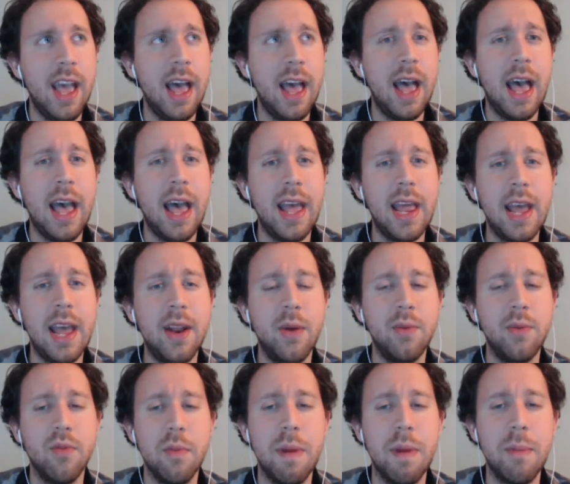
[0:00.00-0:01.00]
I
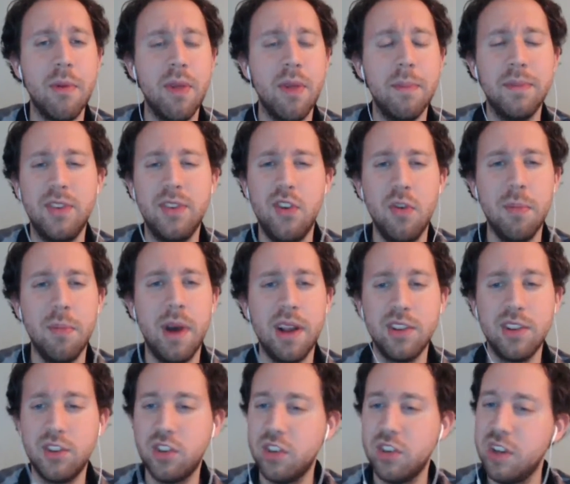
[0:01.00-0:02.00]
don't remember them too
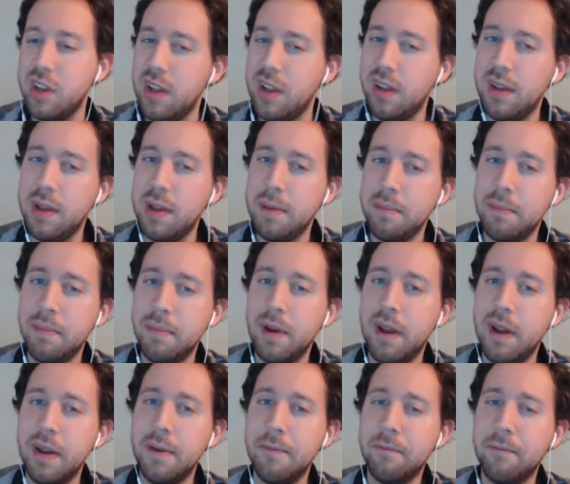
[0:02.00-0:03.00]
much,
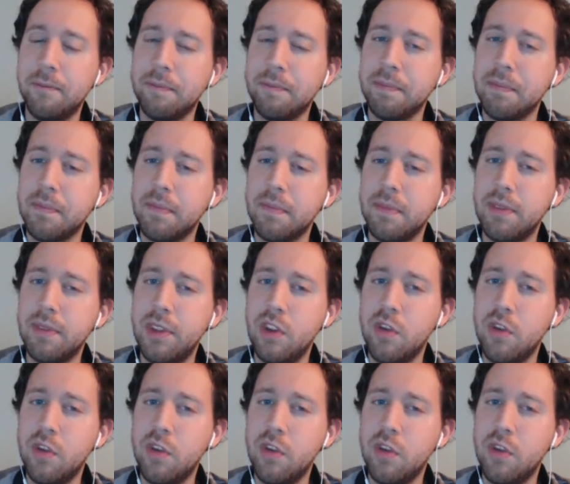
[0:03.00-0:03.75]
but do you